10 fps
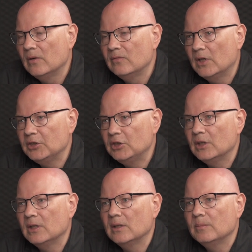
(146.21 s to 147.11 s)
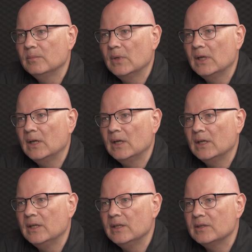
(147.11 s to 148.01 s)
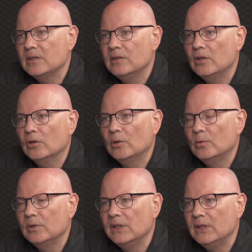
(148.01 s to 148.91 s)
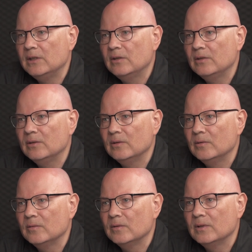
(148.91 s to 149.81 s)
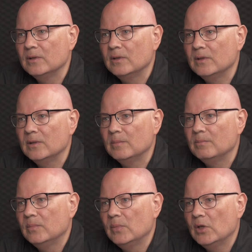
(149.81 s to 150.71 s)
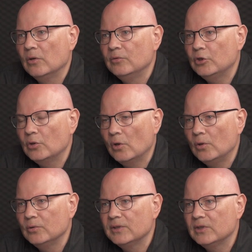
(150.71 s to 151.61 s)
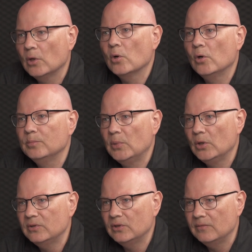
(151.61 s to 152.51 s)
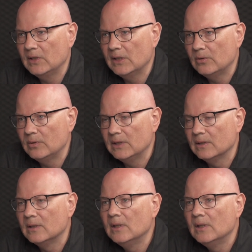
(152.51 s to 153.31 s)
of Russia is not only to control the so-called post-Soviet area,